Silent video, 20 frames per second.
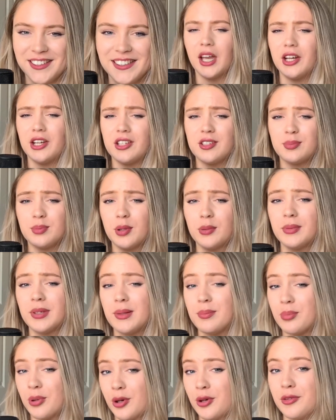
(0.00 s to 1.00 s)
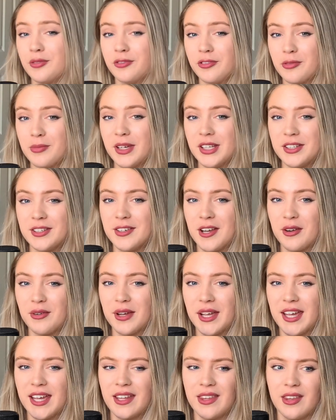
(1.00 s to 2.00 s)
And it's probably important for me to note
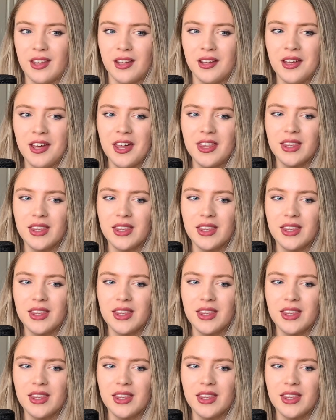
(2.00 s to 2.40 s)
here that